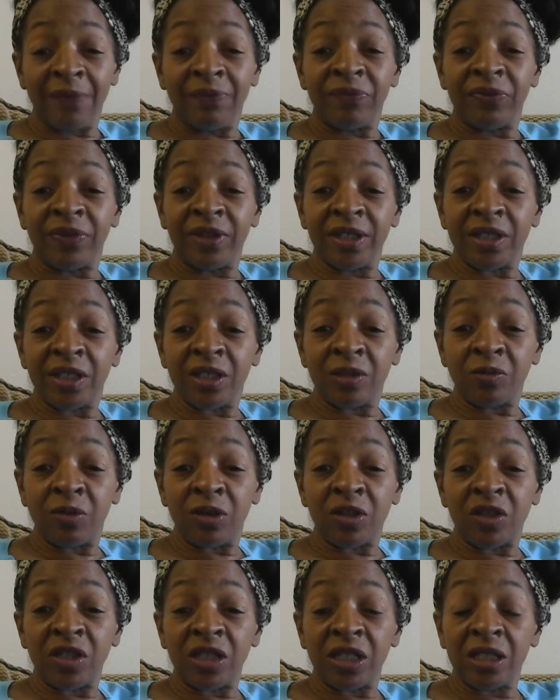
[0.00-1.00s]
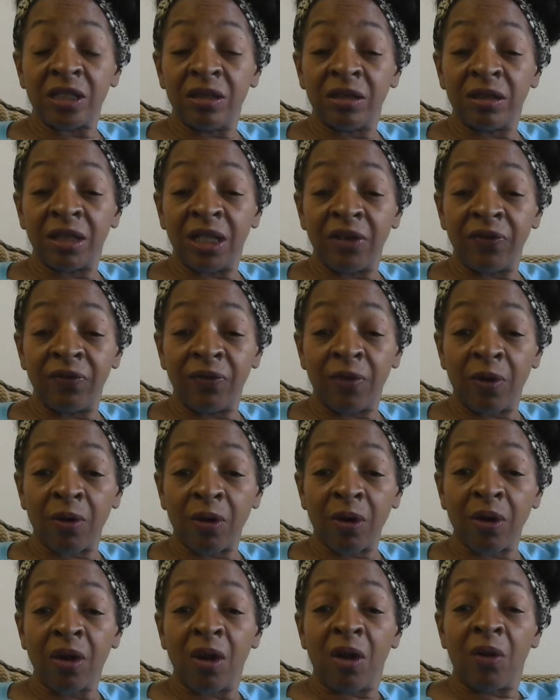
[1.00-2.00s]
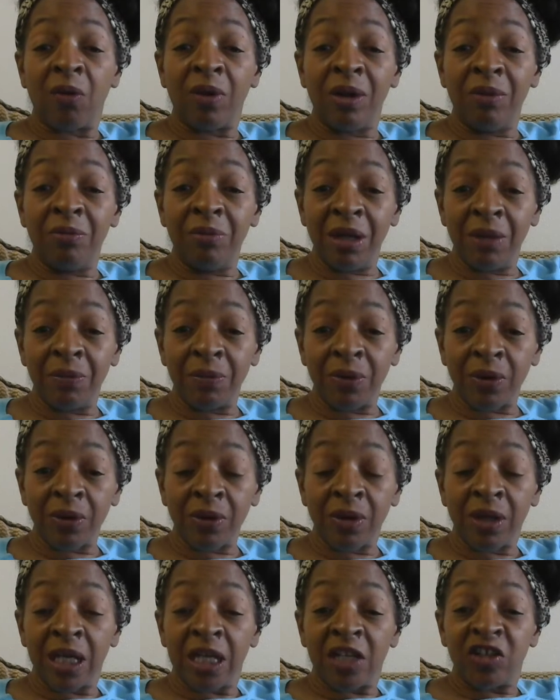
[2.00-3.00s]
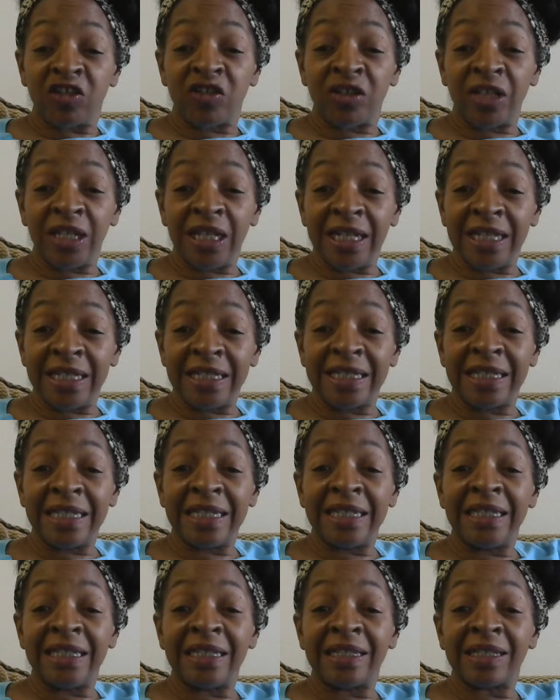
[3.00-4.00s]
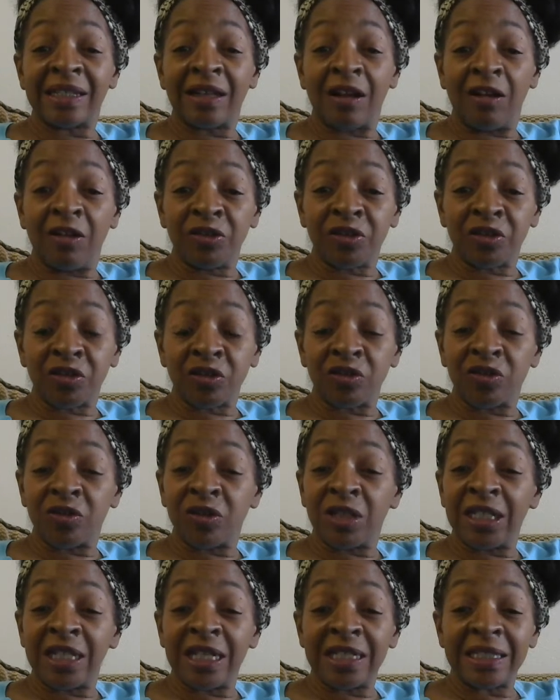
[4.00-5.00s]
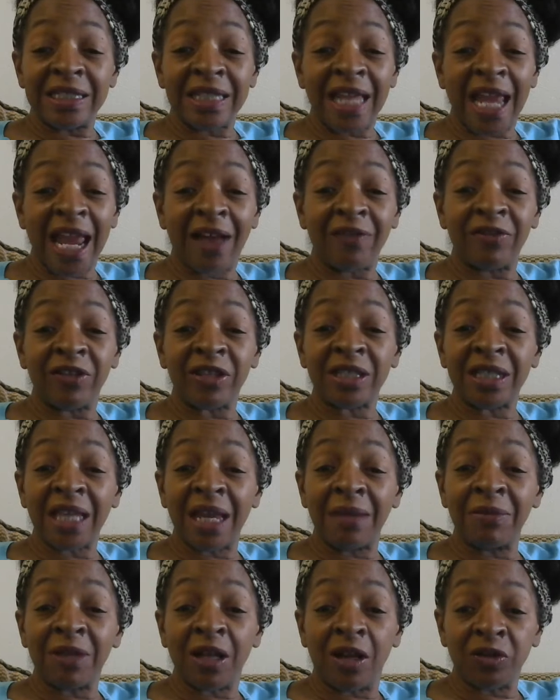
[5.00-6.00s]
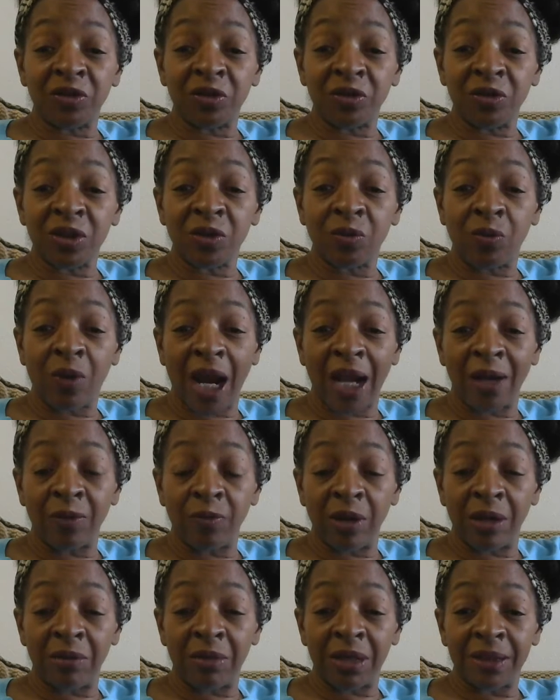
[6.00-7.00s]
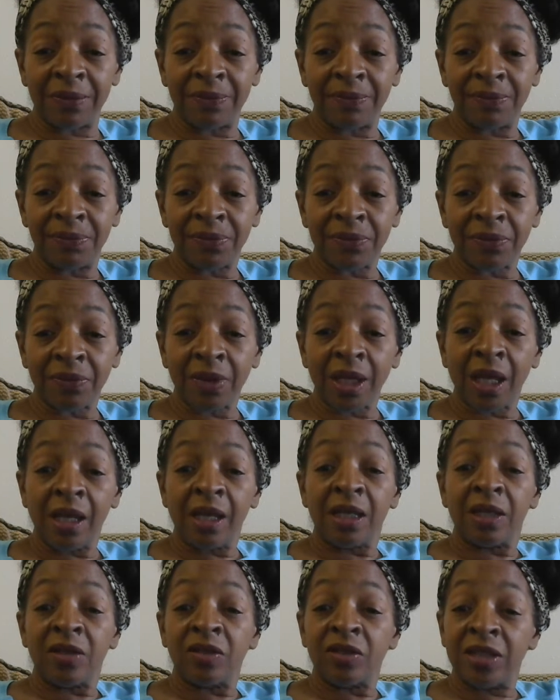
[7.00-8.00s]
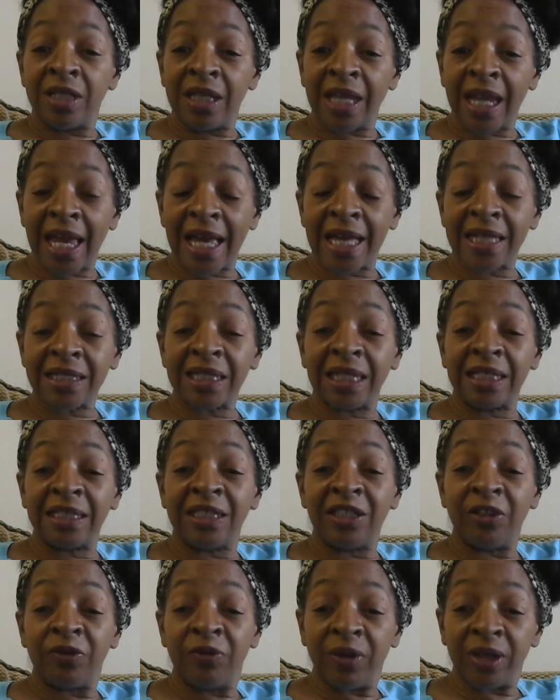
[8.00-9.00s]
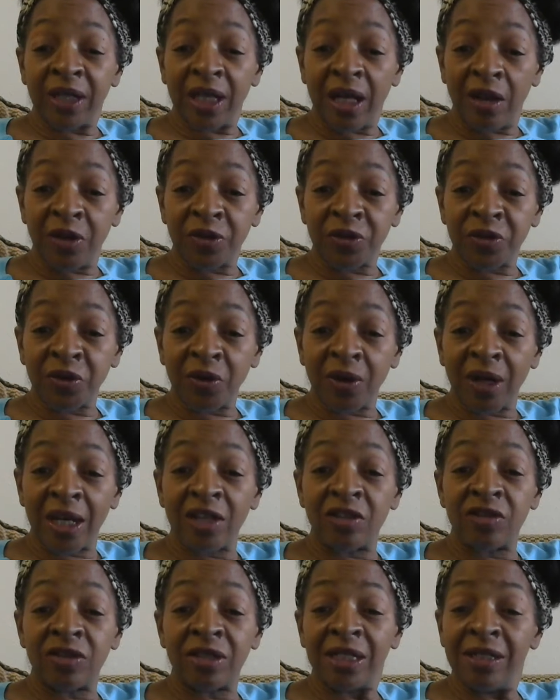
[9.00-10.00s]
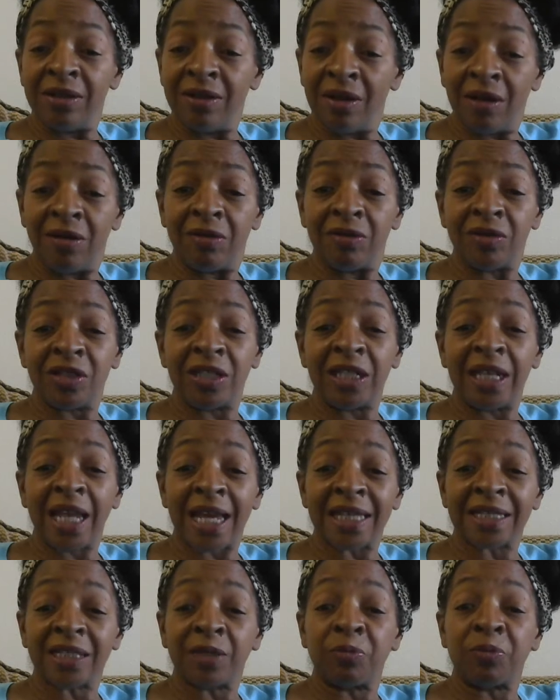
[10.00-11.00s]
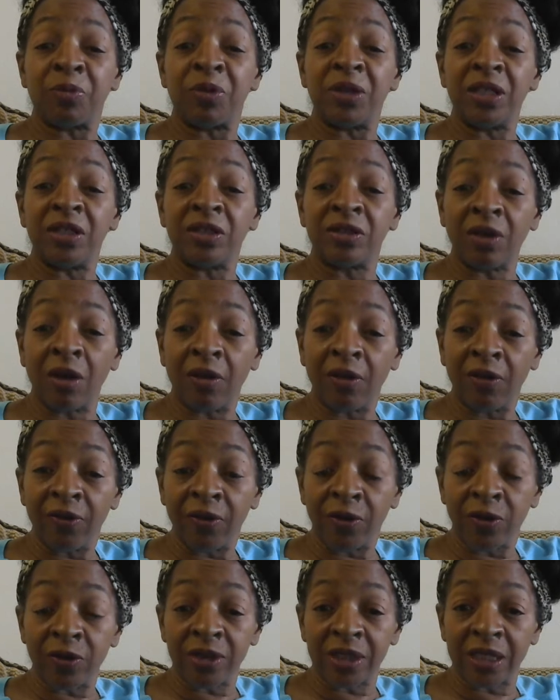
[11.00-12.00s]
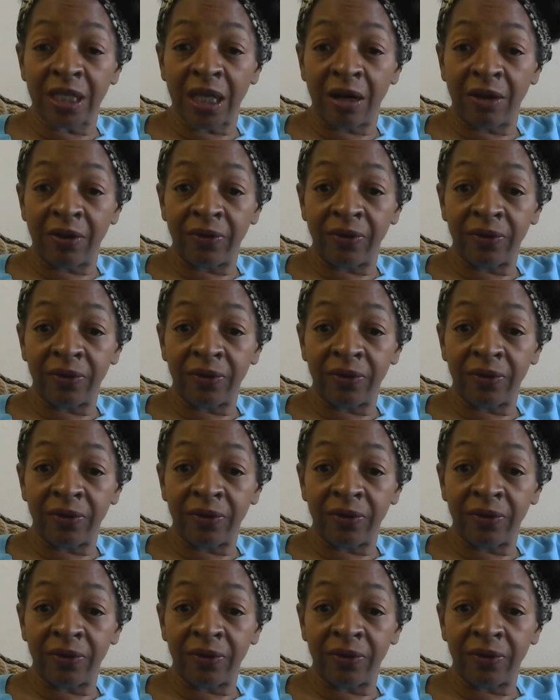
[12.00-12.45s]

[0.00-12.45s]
This is what she's looking for. Remember, she is in this culture. She doesn't have the same culture as white women. She has a different culture, and she knows she has to preserve herself